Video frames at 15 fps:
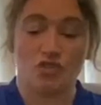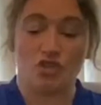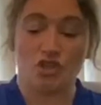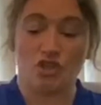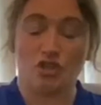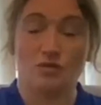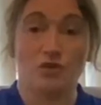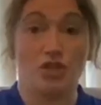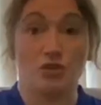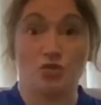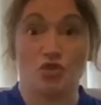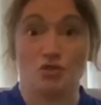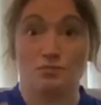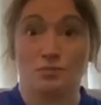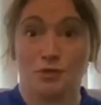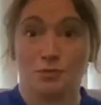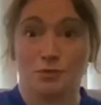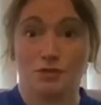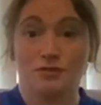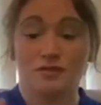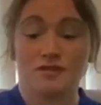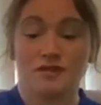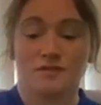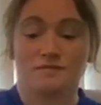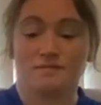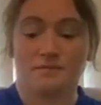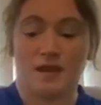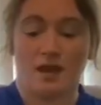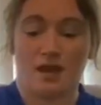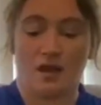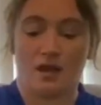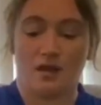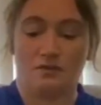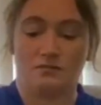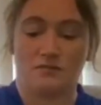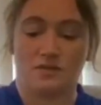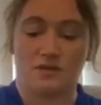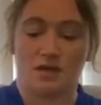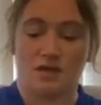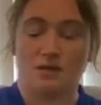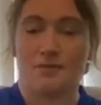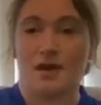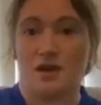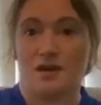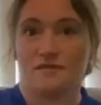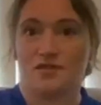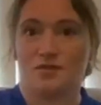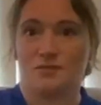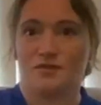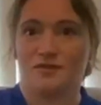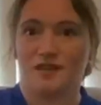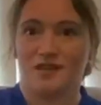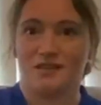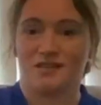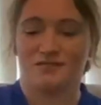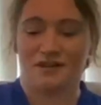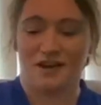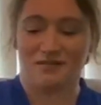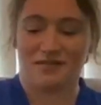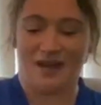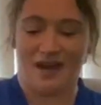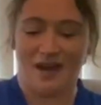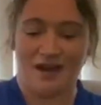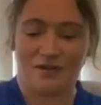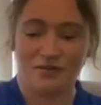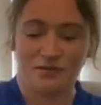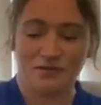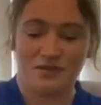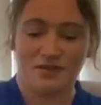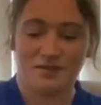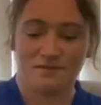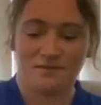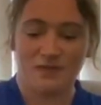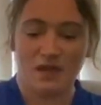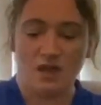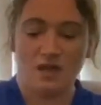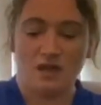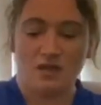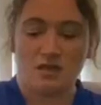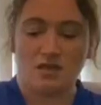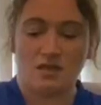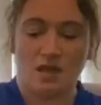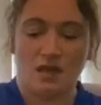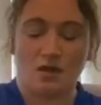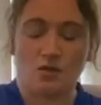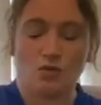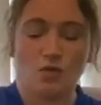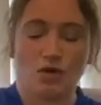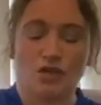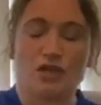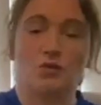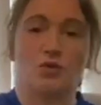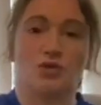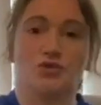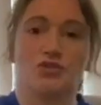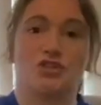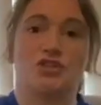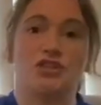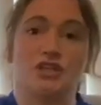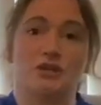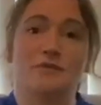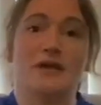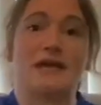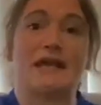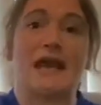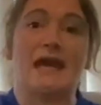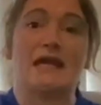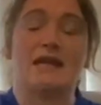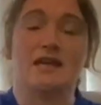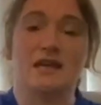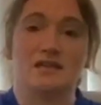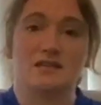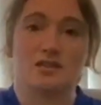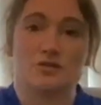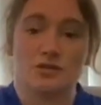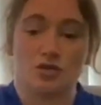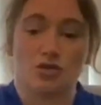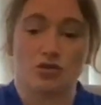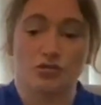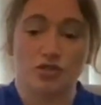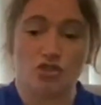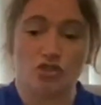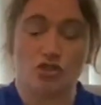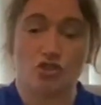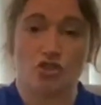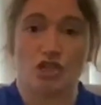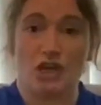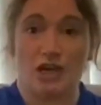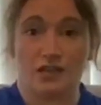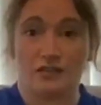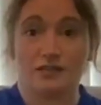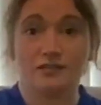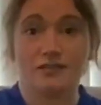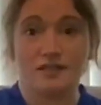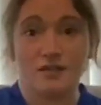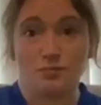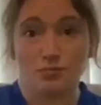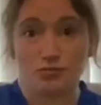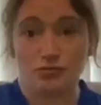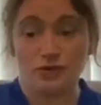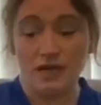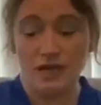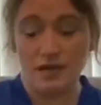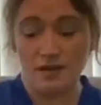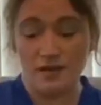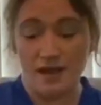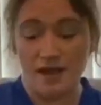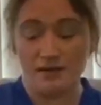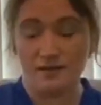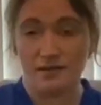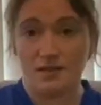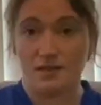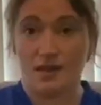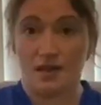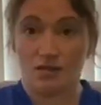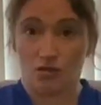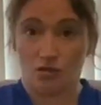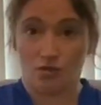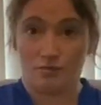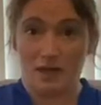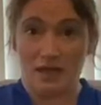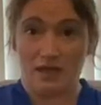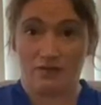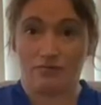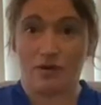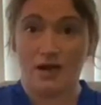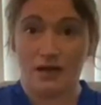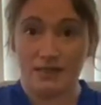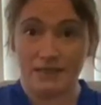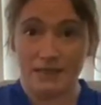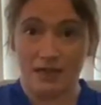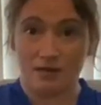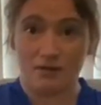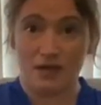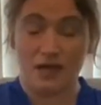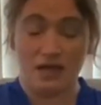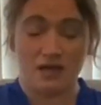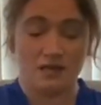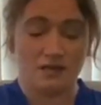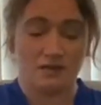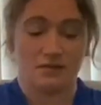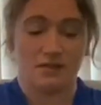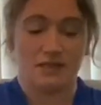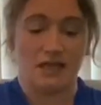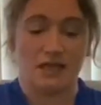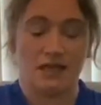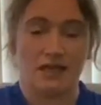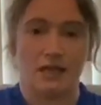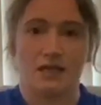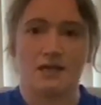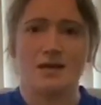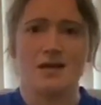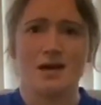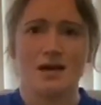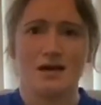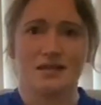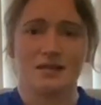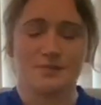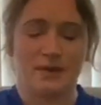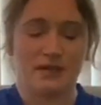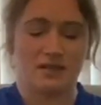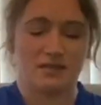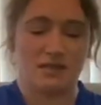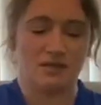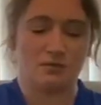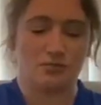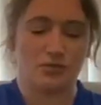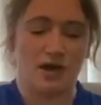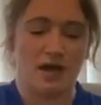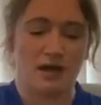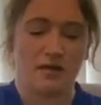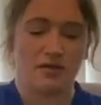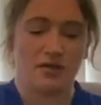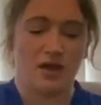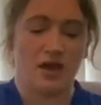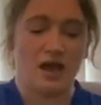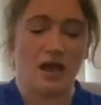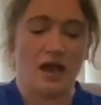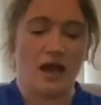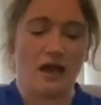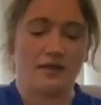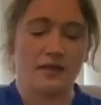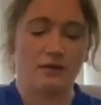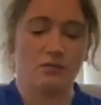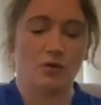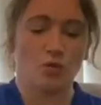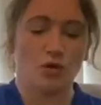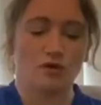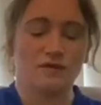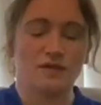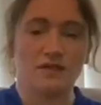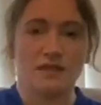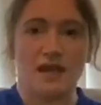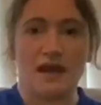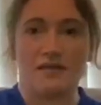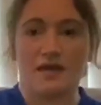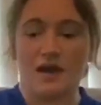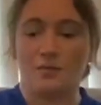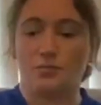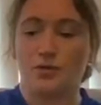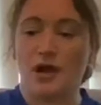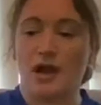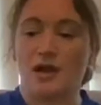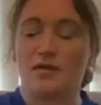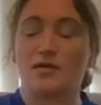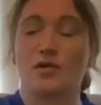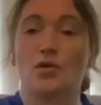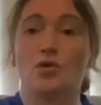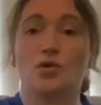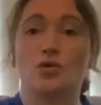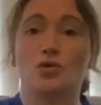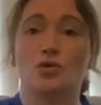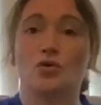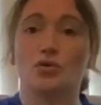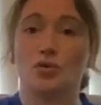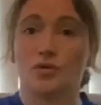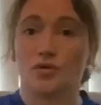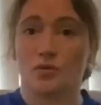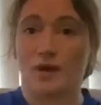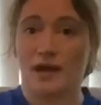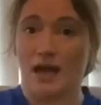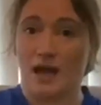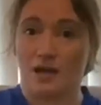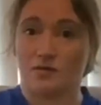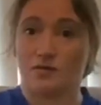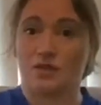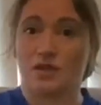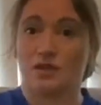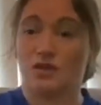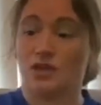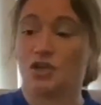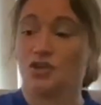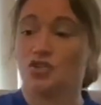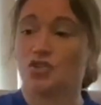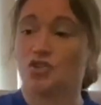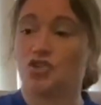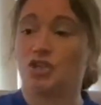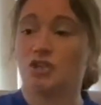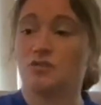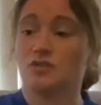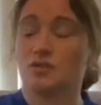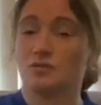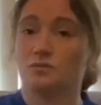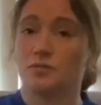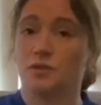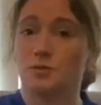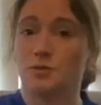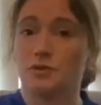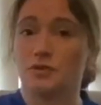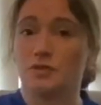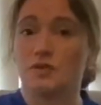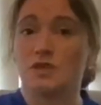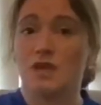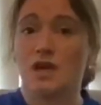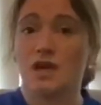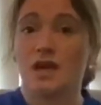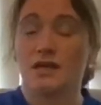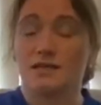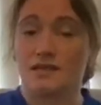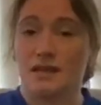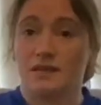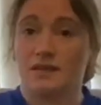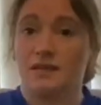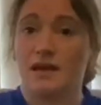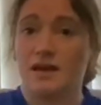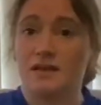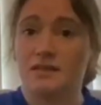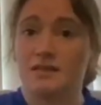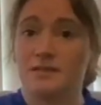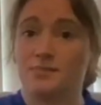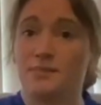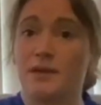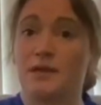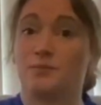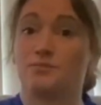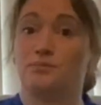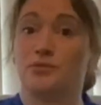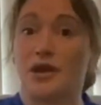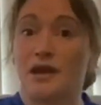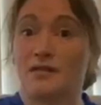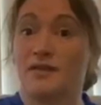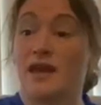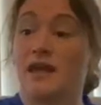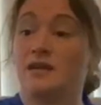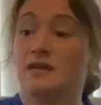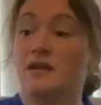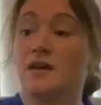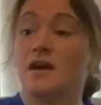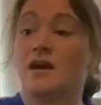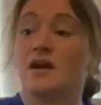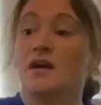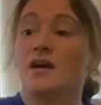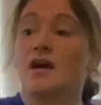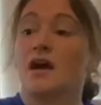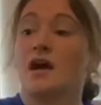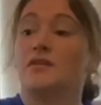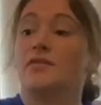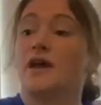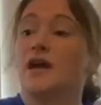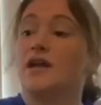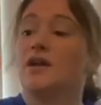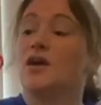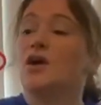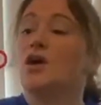to use some bubbles. So you might have some of these around the house. So what you want to do again is to encourage your child to breathe into their tummy right down here, so they're taking a nice big deep breath, and then we want to get that breath all the way out. So you can just use some bubbles. You take the nice big breath in and then